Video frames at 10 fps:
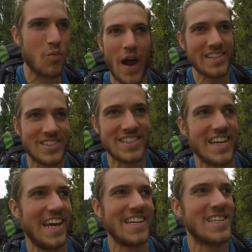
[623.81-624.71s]
rest
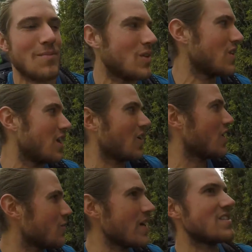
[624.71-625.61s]
day, except they don't
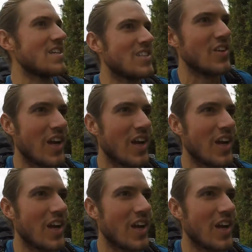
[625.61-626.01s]
call them rest days here.